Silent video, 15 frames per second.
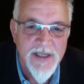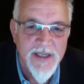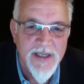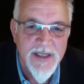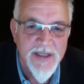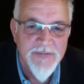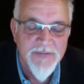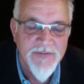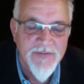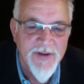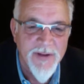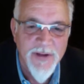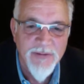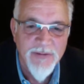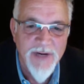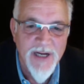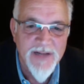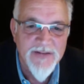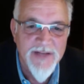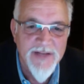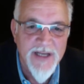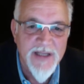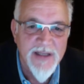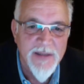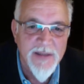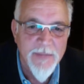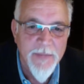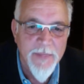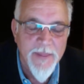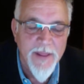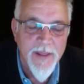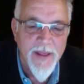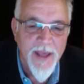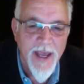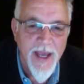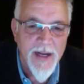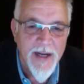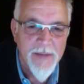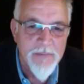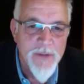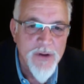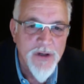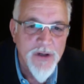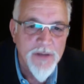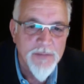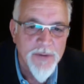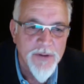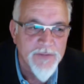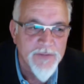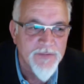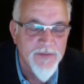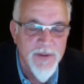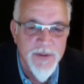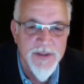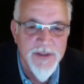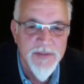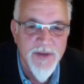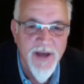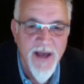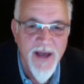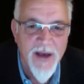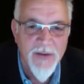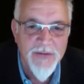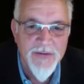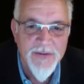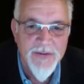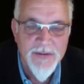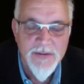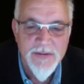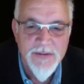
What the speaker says: You very rarely see them, and a Merlin bird flew into my house,